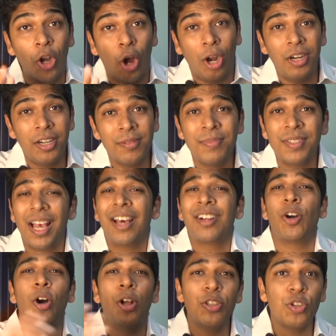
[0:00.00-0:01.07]
Condoms are
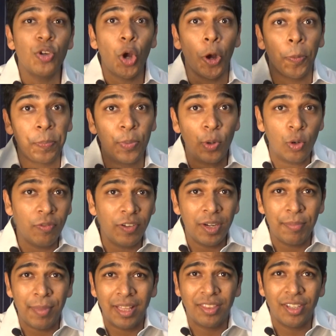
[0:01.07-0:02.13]
also a
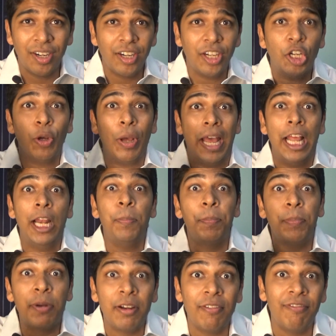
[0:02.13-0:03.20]
proven method to
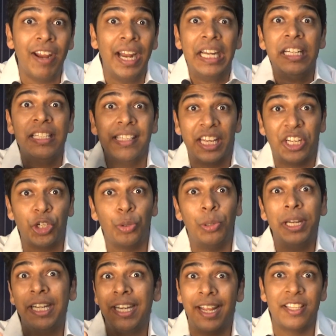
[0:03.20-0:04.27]
help prevent
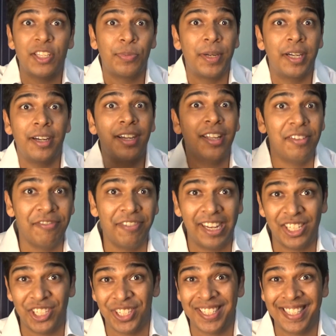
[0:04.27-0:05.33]
sexually transmitted
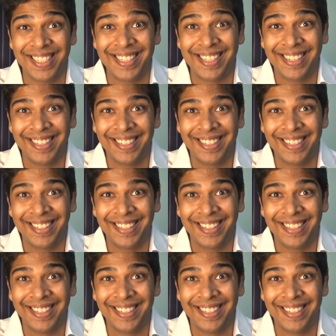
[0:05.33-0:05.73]
infections.